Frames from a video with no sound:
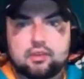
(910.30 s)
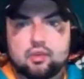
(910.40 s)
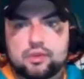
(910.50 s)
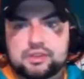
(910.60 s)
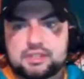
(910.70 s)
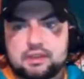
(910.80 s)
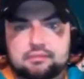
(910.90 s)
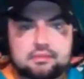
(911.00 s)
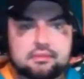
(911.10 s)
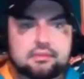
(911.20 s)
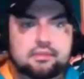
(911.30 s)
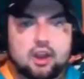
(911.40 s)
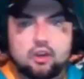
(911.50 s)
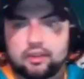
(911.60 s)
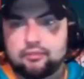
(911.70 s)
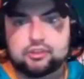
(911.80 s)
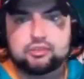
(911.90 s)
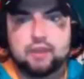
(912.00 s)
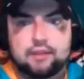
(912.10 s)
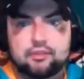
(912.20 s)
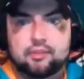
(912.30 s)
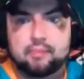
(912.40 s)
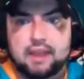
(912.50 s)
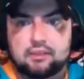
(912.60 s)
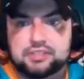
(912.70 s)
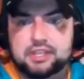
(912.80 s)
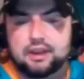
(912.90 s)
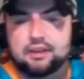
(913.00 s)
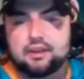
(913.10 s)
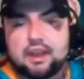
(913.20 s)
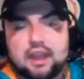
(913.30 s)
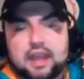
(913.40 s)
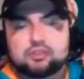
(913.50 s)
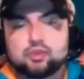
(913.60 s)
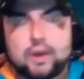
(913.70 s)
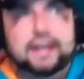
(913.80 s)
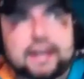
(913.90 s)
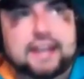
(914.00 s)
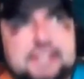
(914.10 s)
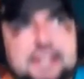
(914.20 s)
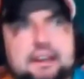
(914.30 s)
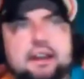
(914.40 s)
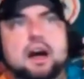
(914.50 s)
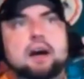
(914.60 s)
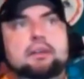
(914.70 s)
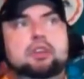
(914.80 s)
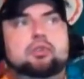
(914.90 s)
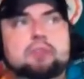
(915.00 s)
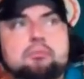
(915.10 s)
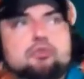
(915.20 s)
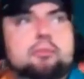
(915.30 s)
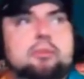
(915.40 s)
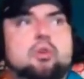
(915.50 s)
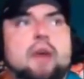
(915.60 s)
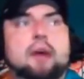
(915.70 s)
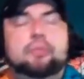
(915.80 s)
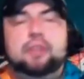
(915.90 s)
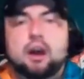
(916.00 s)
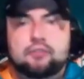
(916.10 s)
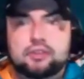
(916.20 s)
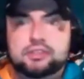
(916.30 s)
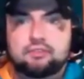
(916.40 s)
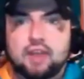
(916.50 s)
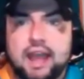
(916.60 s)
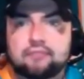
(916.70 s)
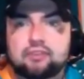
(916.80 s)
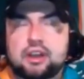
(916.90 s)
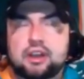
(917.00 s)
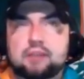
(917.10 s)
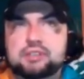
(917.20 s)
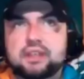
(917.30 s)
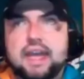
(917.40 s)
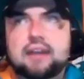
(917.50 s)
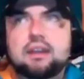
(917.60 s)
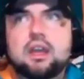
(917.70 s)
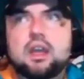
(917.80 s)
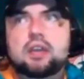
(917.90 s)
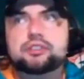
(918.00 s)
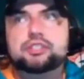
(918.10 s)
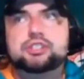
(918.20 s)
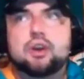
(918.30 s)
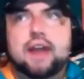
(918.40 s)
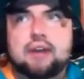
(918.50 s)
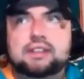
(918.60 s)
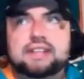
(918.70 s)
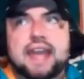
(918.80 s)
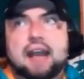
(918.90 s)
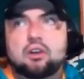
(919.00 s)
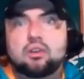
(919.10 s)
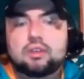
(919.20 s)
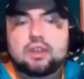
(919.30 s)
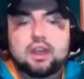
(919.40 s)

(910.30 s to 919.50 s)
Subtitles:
who is a early first rounder of the Bengals here in 2019. You can move him around the offensive line if it comes to that. He'll start out at tackle.